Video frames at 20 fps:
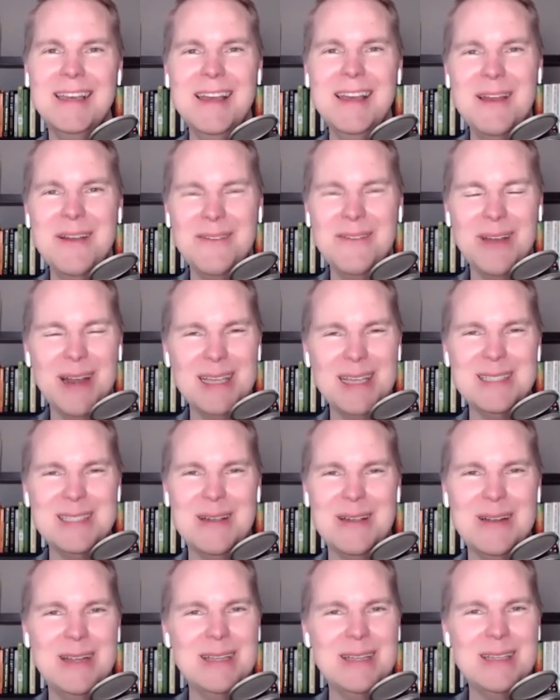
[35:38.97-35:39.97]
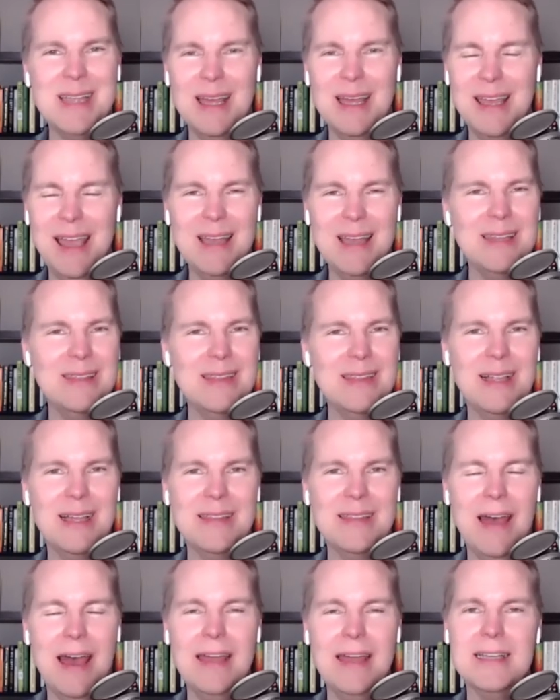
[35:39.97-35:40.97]
when I started, anything
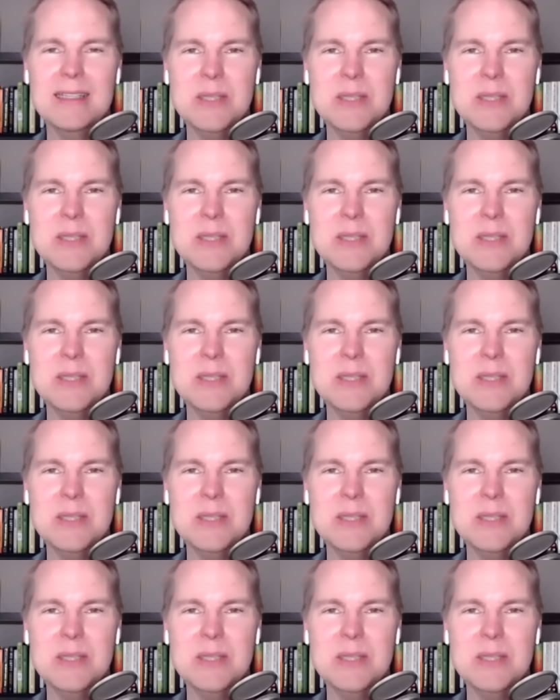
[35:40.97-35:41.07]
like that.